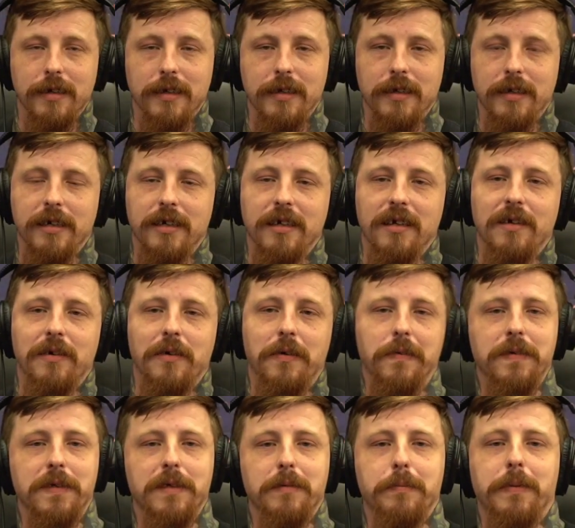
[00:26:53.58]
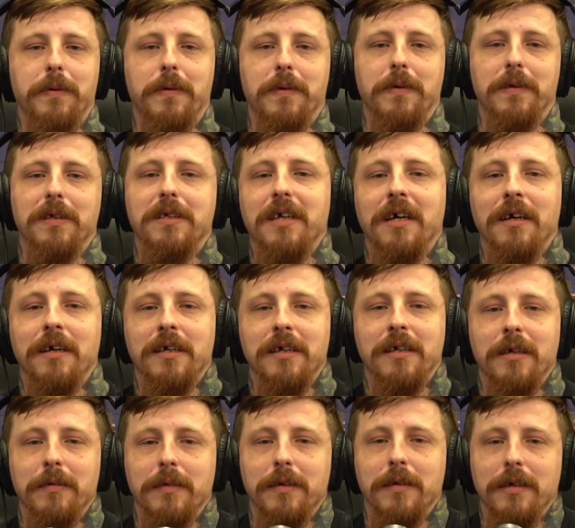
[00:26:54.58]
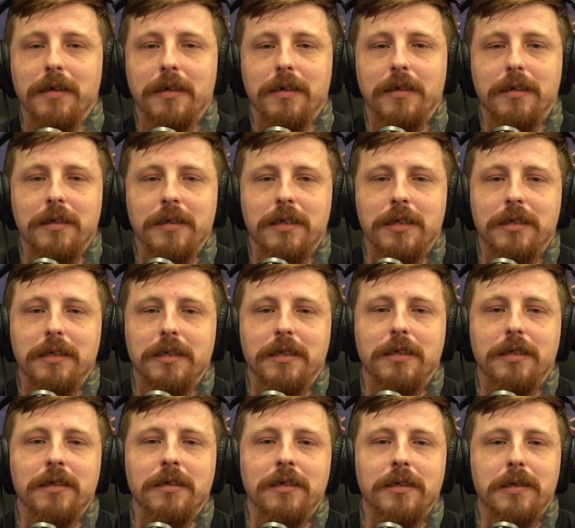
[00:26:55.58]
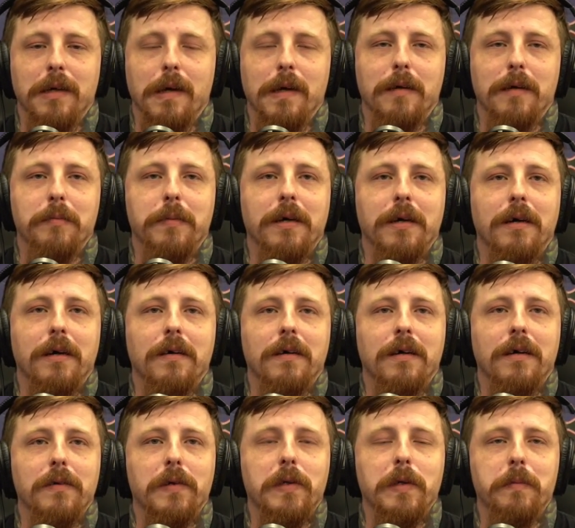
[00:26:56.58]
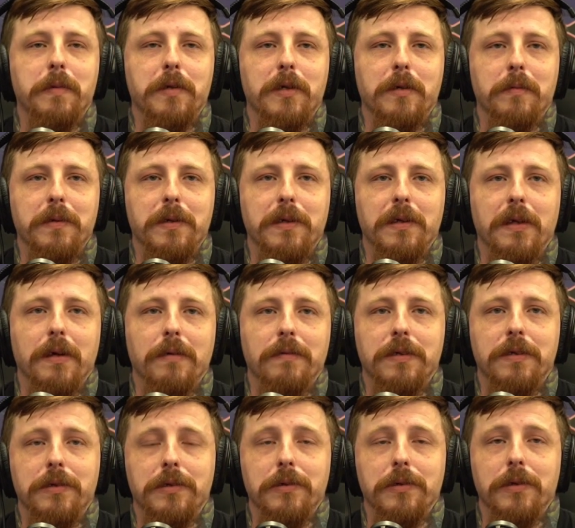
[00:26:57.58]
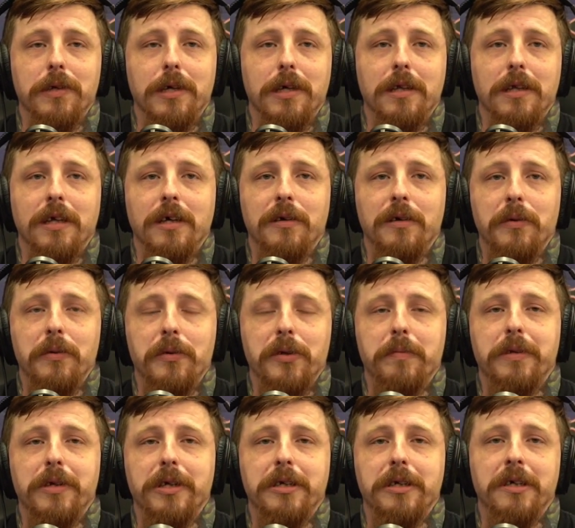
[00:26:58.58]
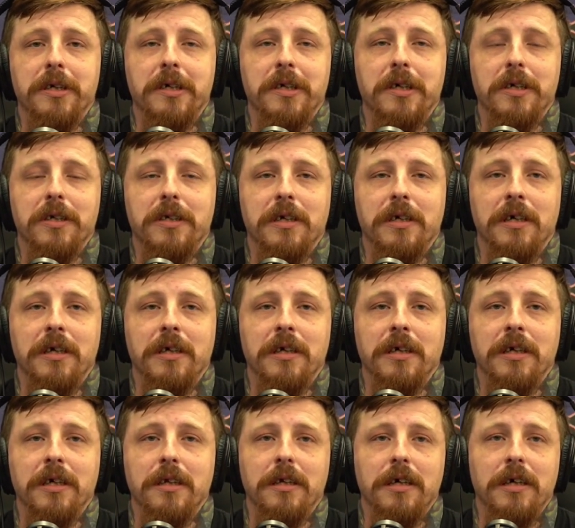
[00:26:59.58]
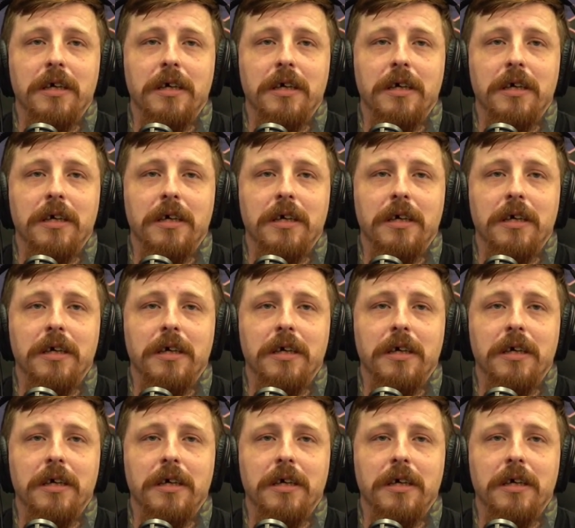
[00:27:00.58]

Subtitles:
It holds up all the talent, and I consistently talk about how WWE loves to do that. They hold up their younger talent.